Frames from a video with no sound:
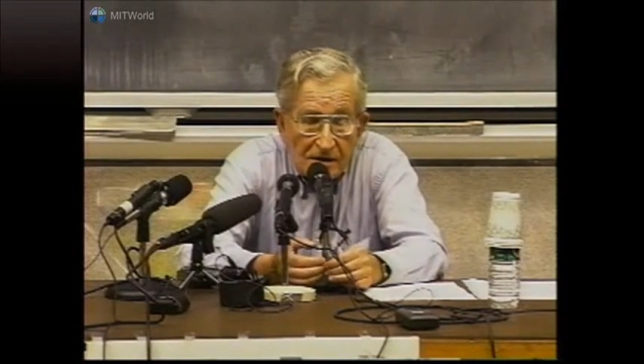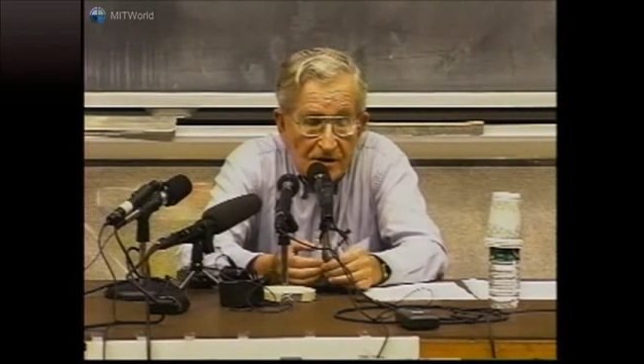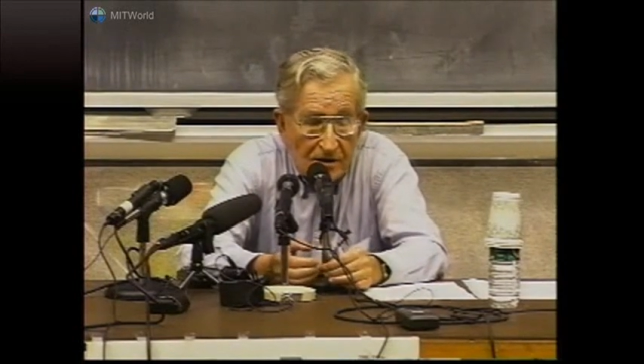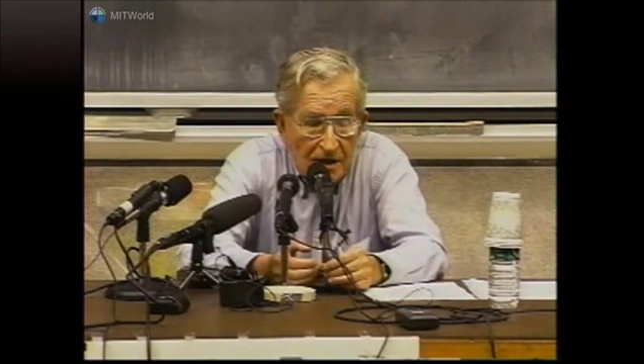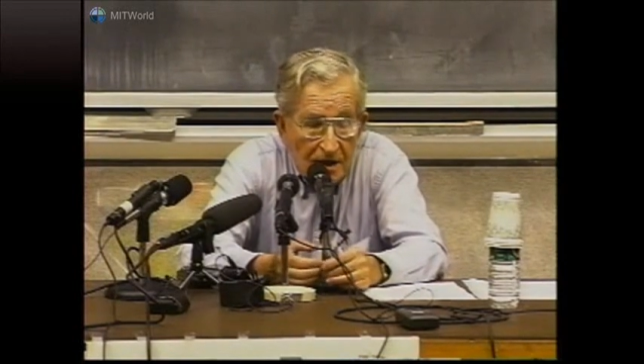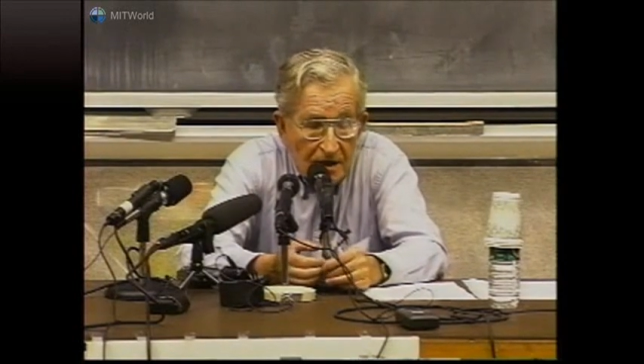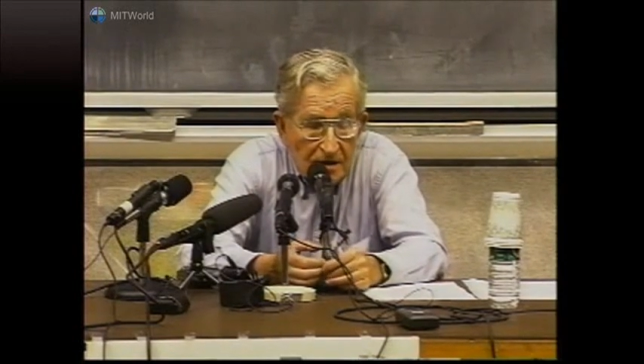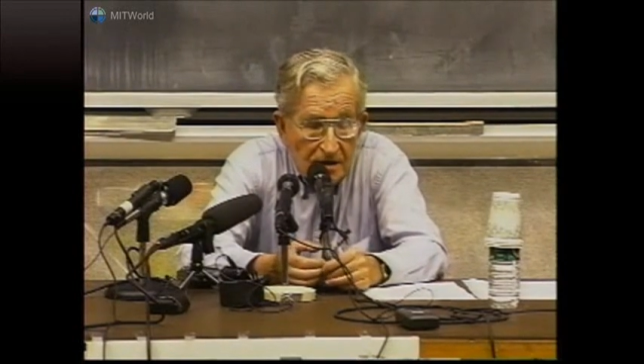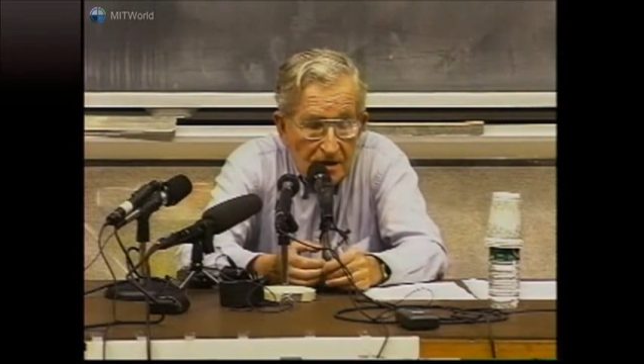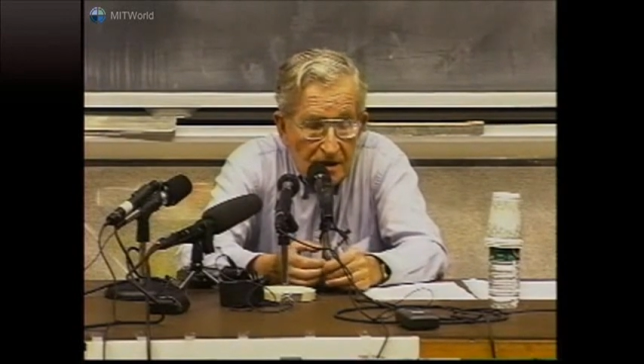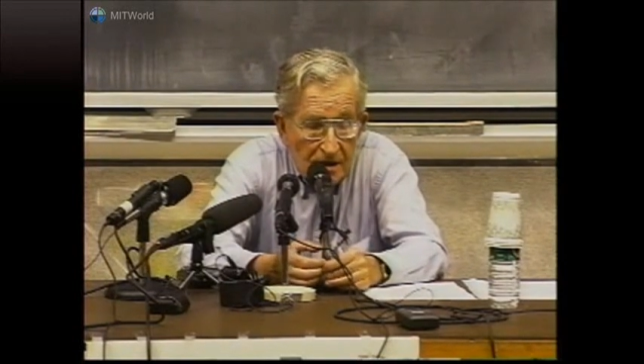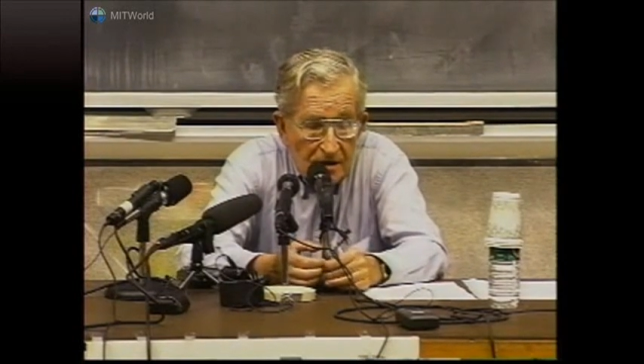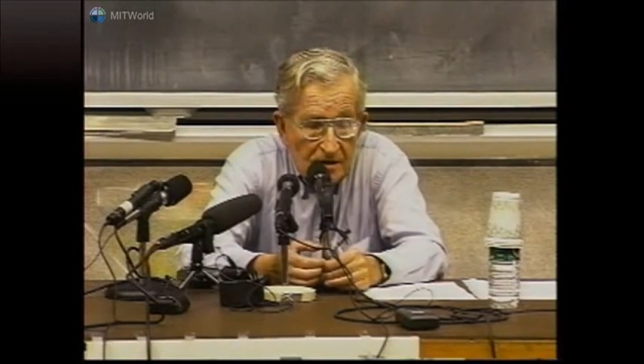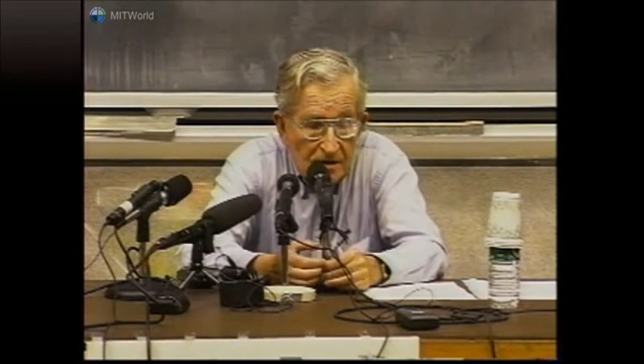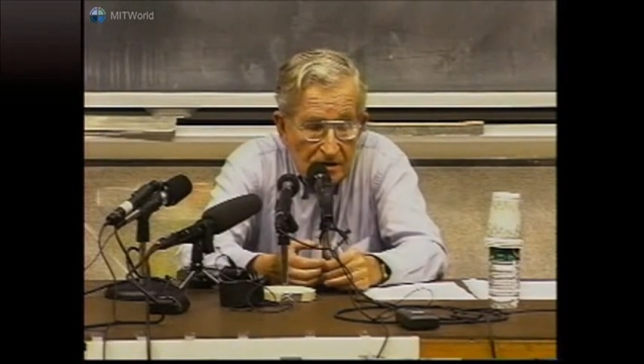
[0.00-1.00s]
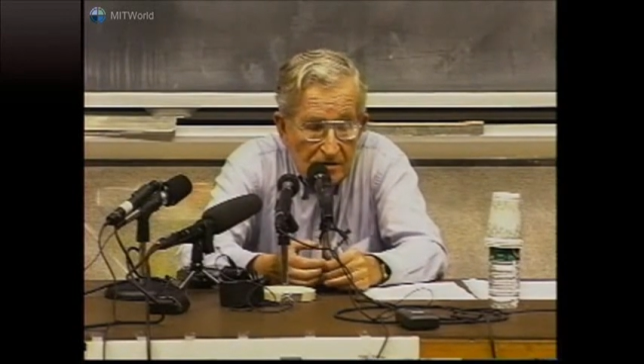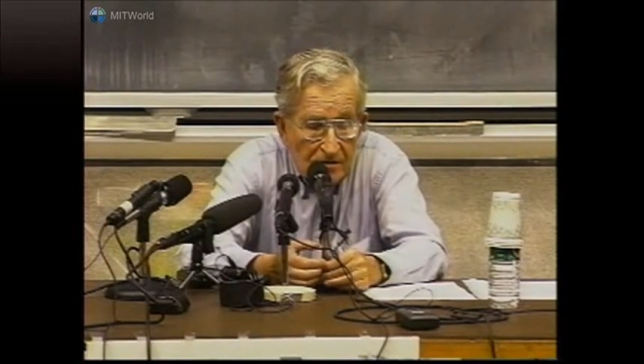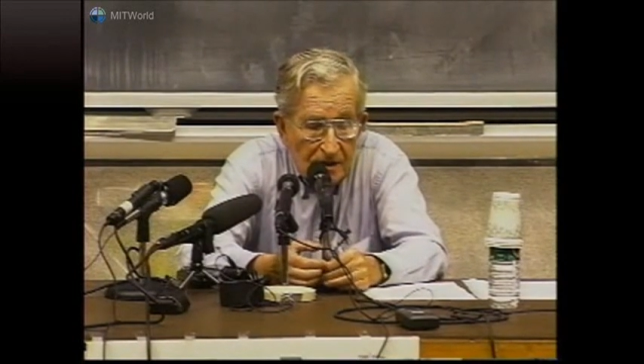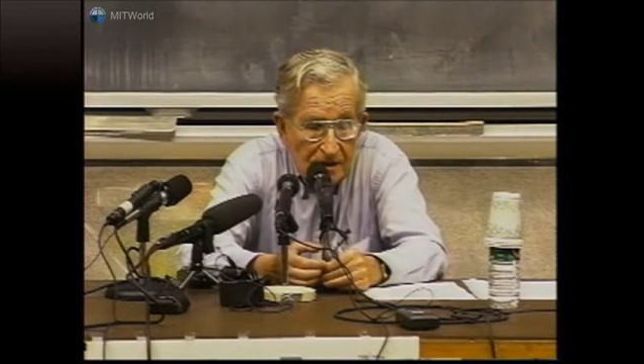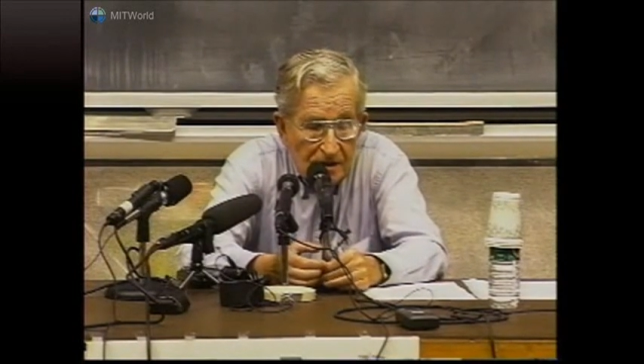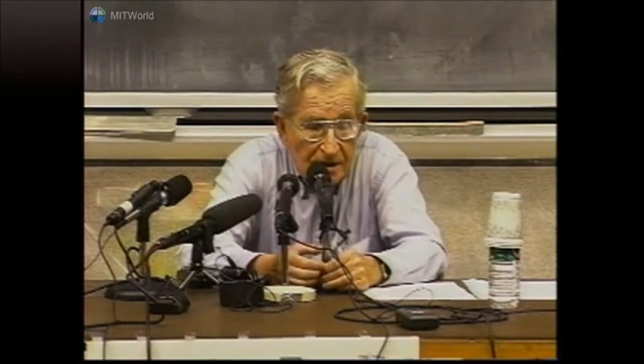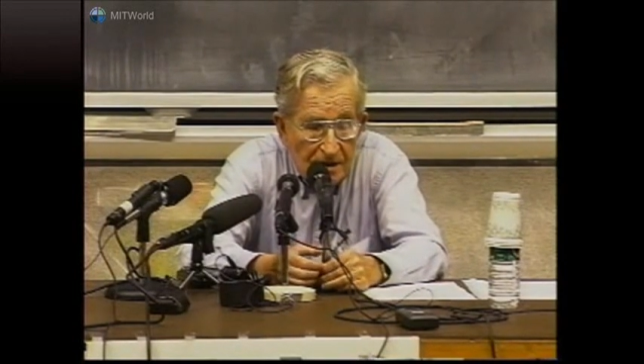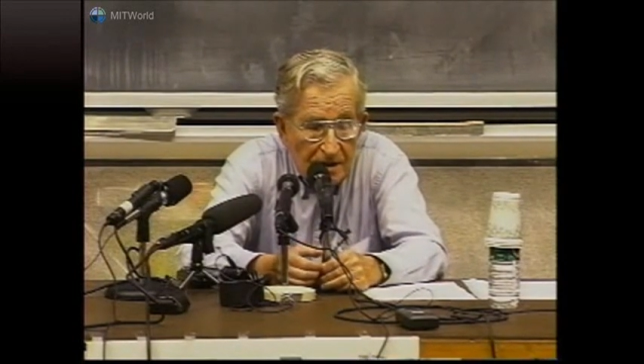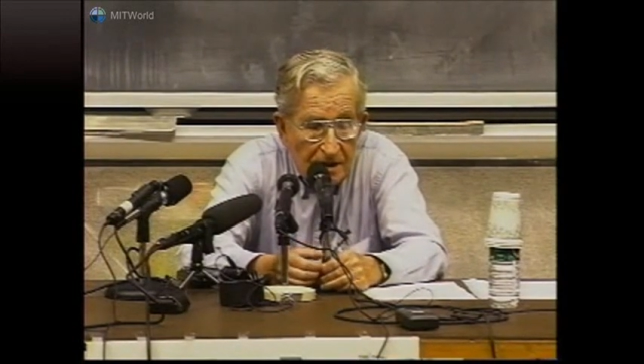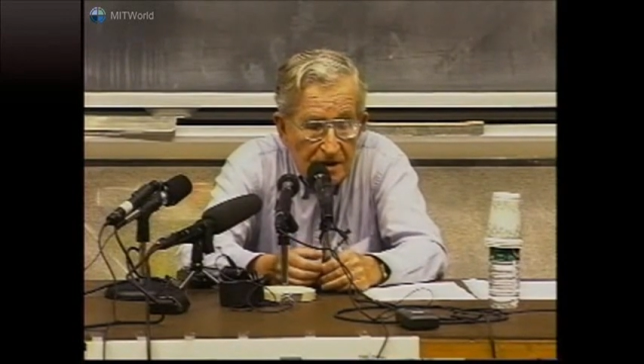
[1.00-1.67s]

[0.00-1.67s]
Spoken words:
that the United States, U.S.